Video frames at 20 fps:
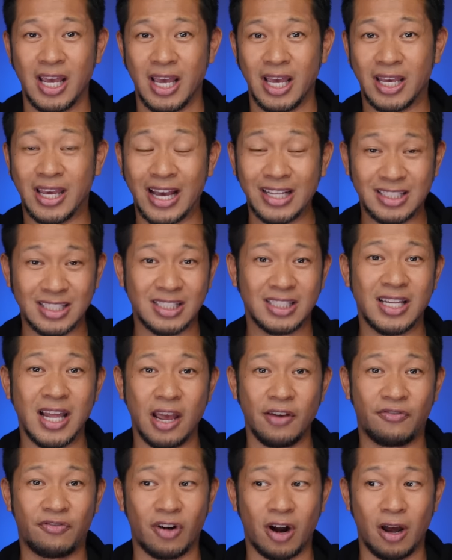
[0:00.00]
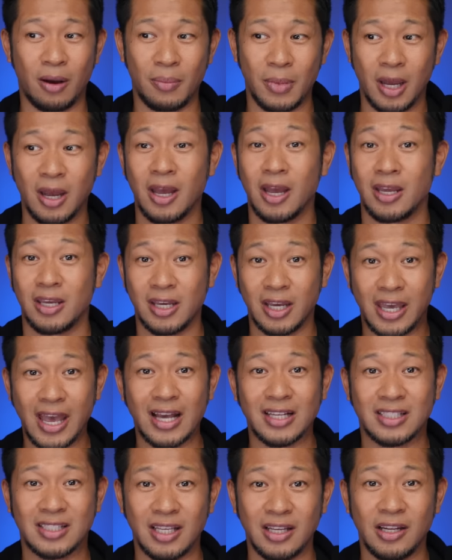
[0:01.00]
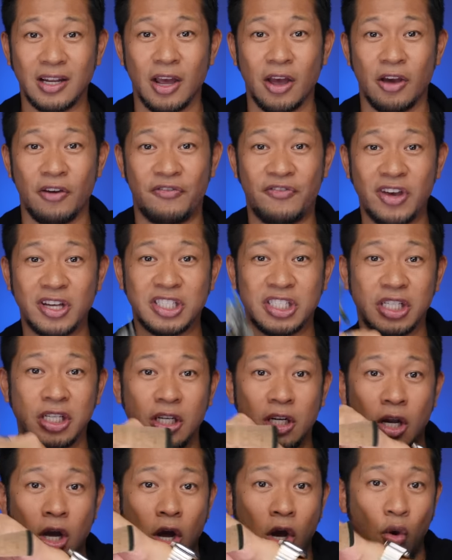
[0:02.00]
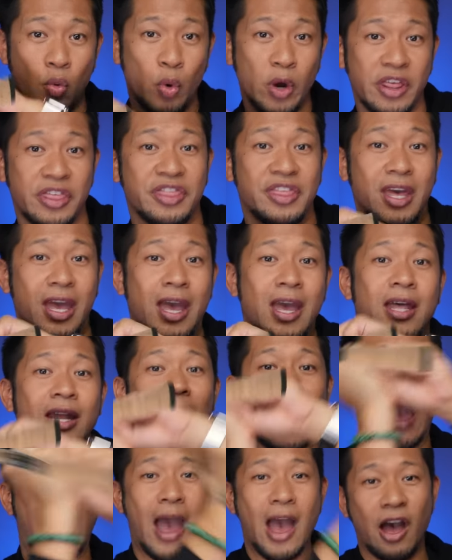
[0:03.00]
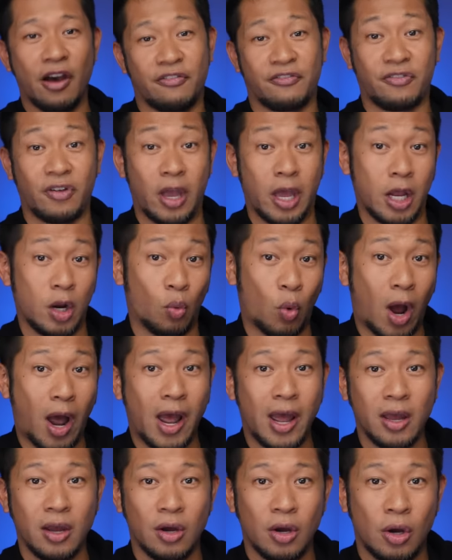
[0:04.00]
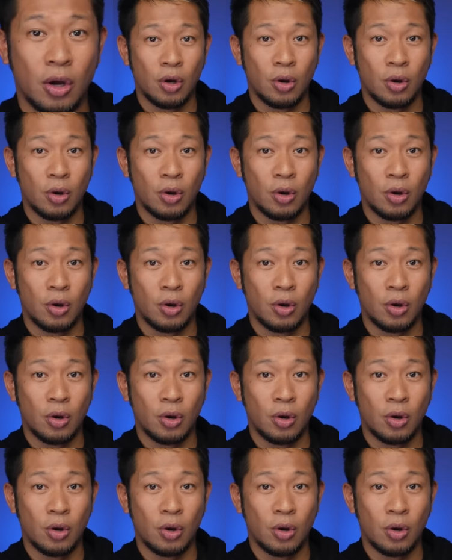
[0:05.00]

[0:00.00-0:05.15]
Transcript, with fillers: It gets its name from, you guessed it, phishing with an F. And why?